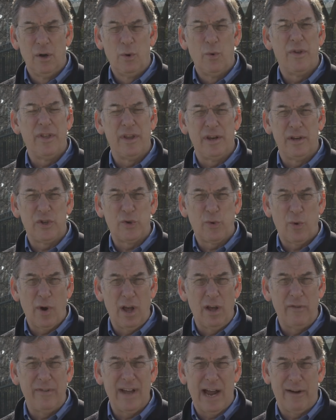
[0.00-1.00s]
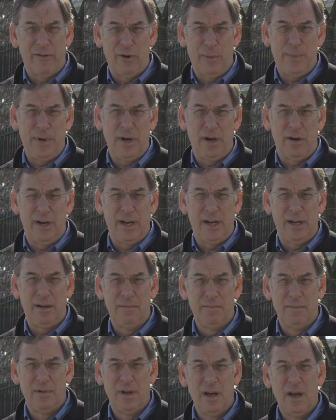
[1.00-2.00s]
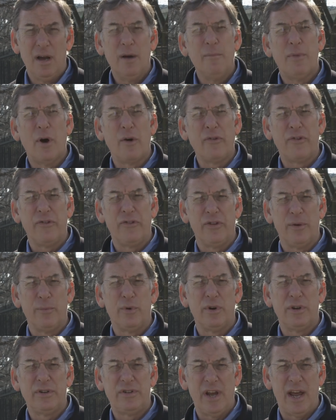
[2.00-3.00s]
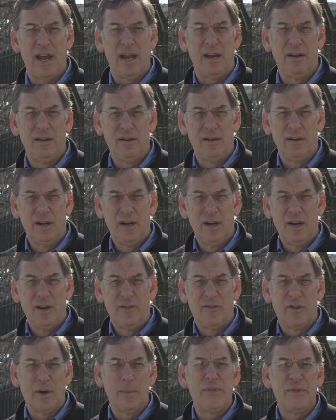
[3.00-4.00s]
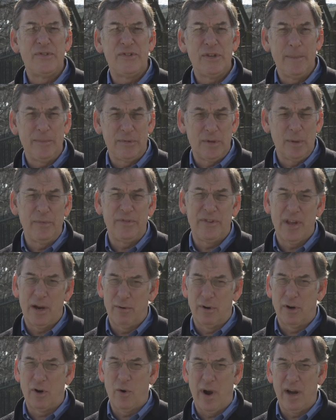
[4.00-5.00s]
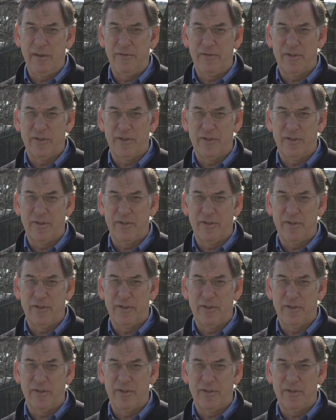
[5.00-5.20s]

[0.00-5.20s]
within a twelve hour period, both of them were dead from symptoms that were quite